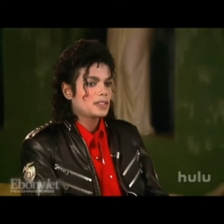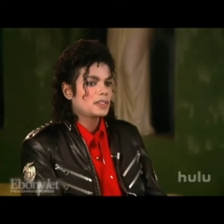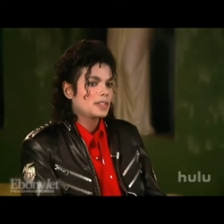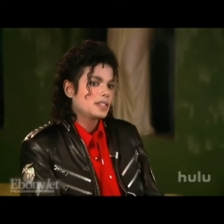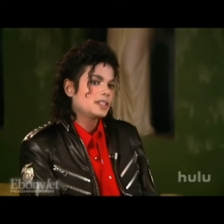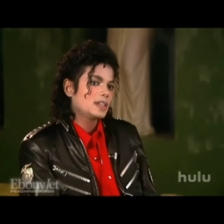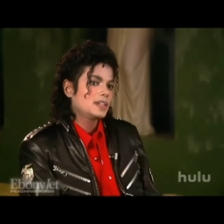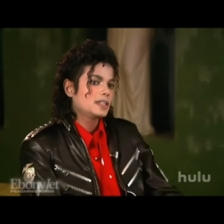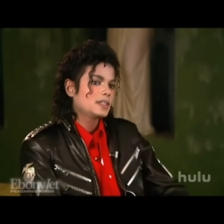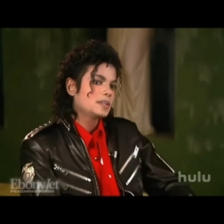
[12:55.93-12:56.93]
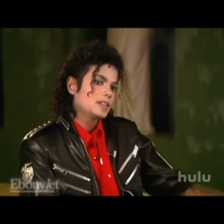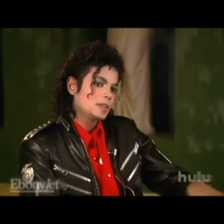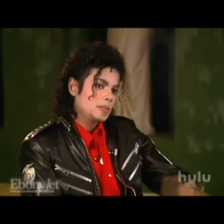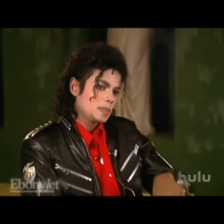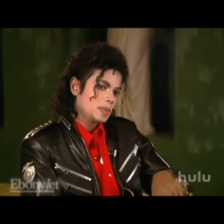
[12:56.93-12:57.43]
had done and the
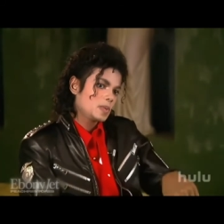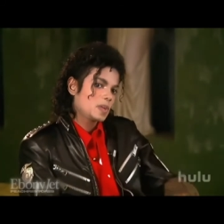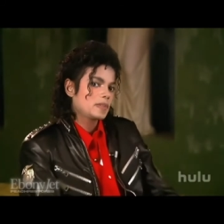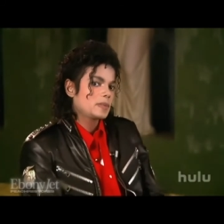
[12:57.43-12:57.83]
people who work for me,